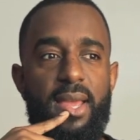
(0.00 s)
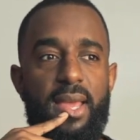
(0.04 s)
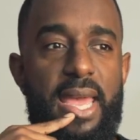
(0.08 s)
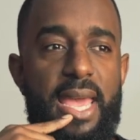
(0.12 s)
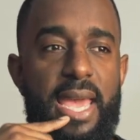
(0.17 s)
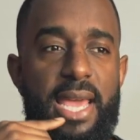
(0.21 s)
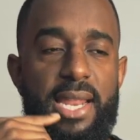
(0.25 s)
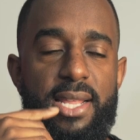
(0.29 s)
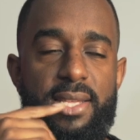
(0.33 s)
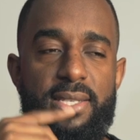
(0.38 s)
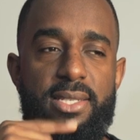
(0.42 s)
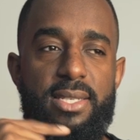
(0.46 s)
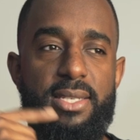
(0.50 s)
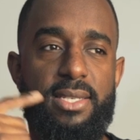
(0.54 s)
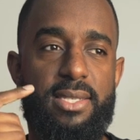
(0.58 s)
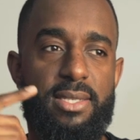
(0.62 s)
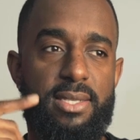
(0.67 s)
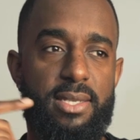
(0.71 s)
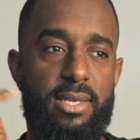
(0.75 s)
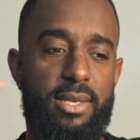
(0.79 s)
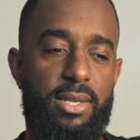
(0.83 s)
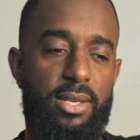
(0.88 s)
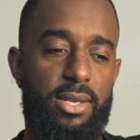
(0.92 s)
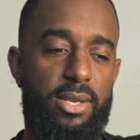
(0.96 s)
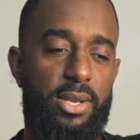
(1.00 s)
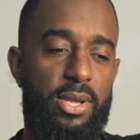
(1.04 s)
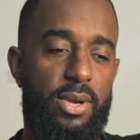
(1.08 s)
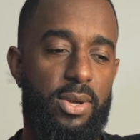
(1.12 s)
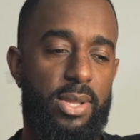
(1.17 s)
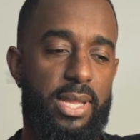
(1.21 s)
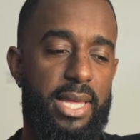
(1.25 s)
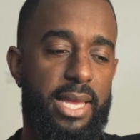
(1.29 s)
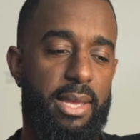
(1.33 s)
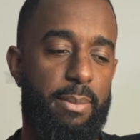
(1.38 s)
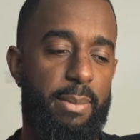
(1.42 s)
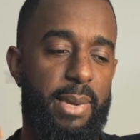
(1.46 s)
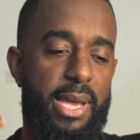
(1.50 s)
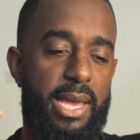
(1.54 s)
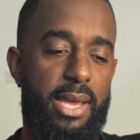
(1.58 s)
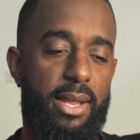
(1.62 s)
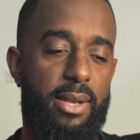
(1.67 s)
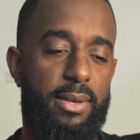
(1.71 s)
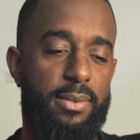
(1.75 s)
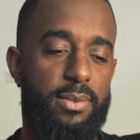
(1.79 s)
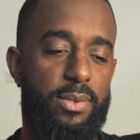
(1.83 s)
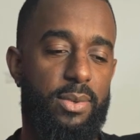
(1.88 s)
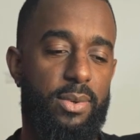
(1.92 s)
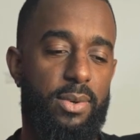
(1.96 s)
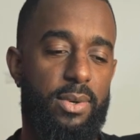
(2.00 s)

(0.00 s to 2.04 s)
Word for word: And it's just to know, like, man,